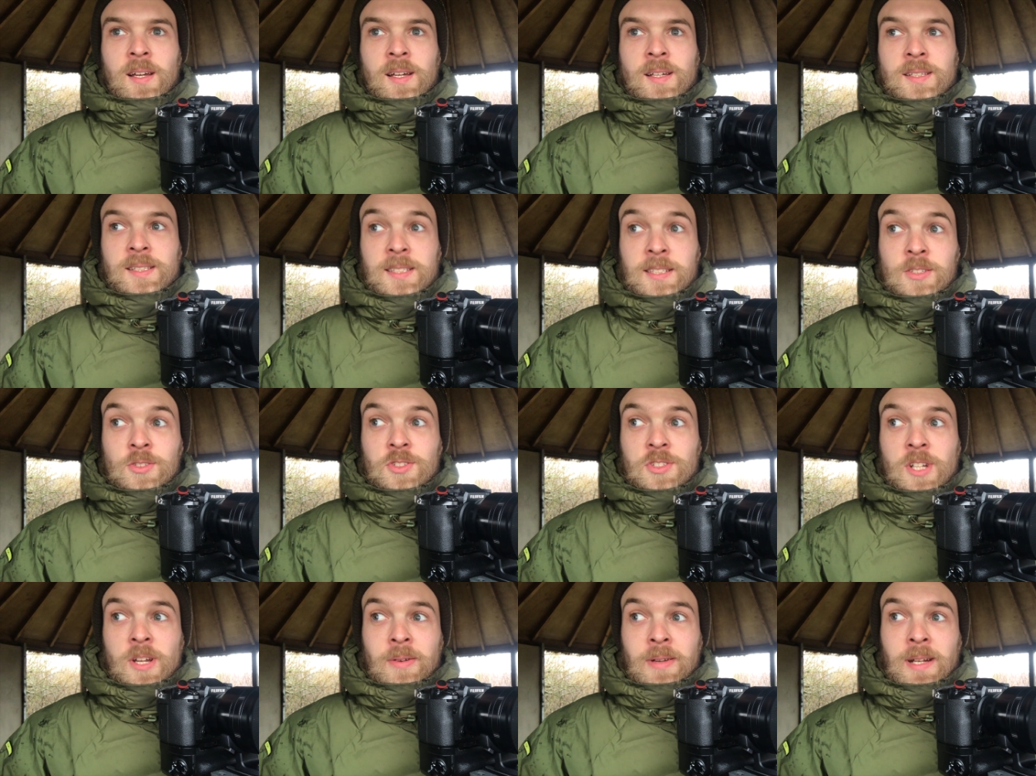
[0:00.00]
It's still
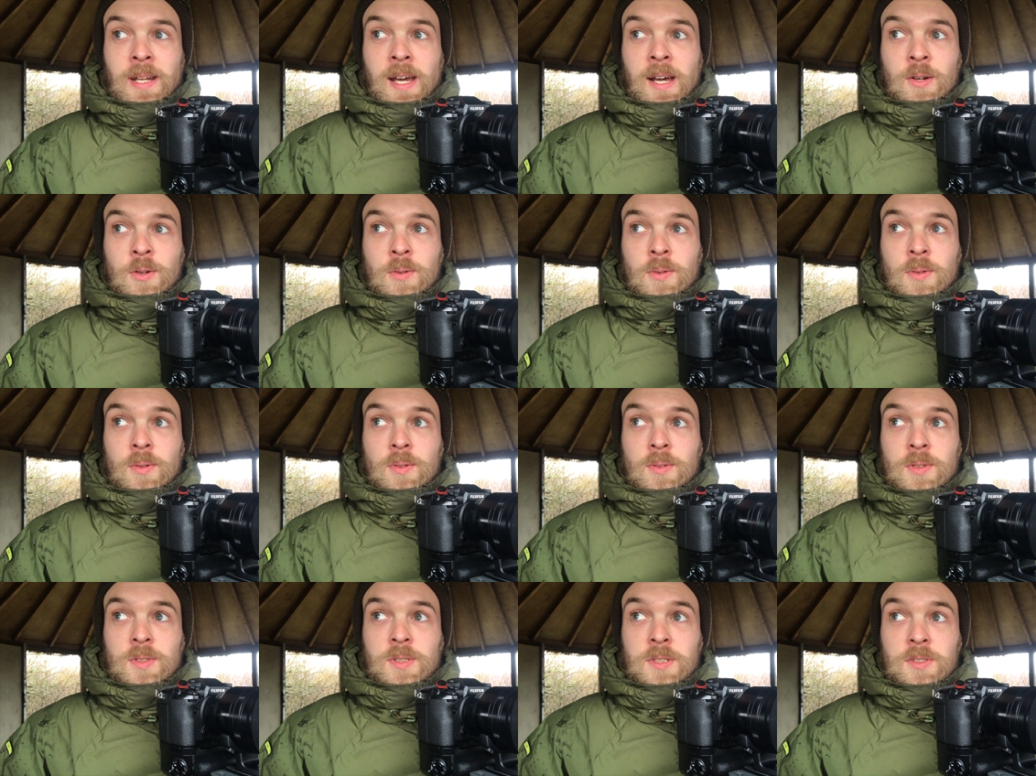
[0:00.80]
snowing now,
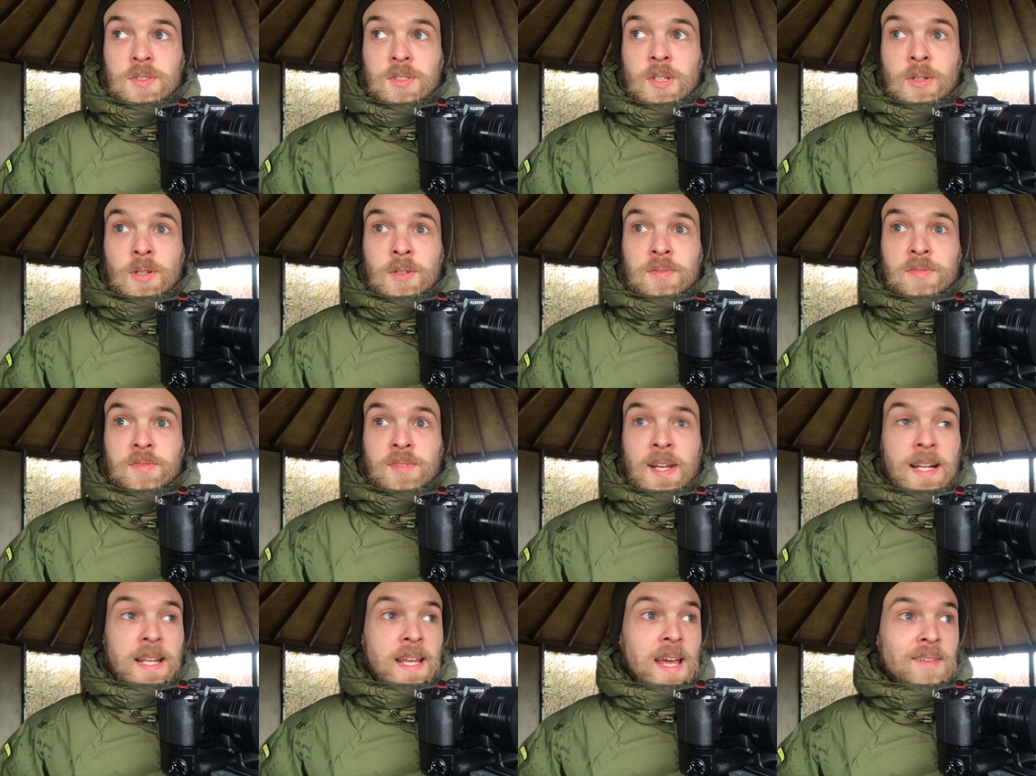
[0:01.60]
still snowing
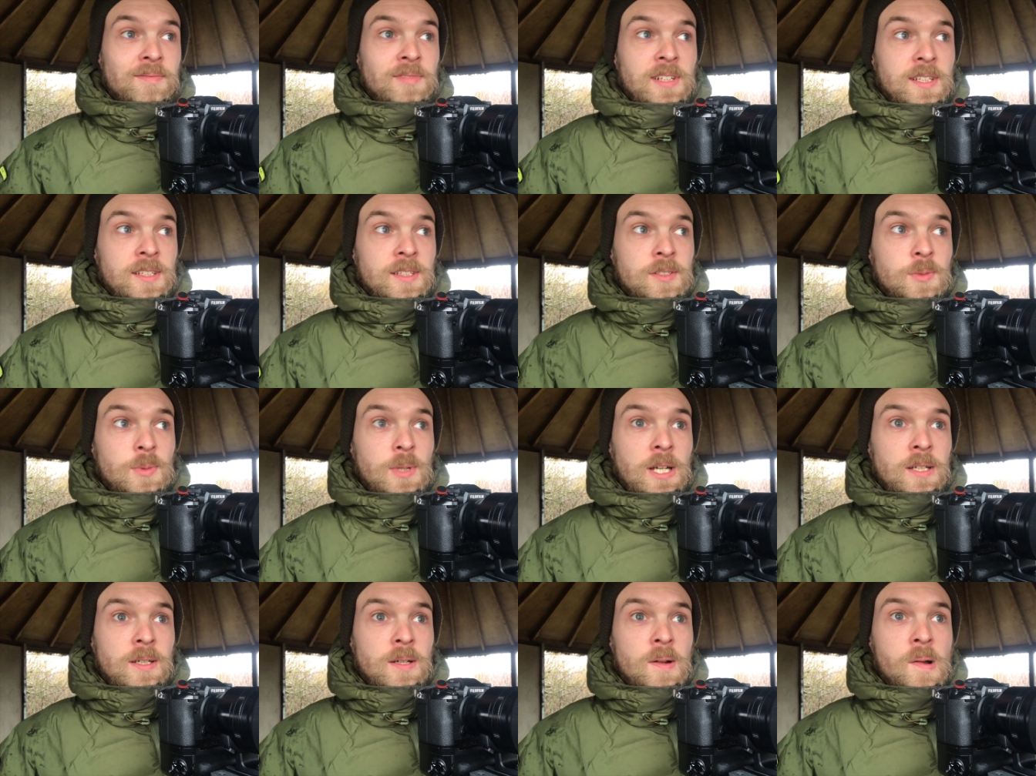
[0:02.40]
fairly heavily as well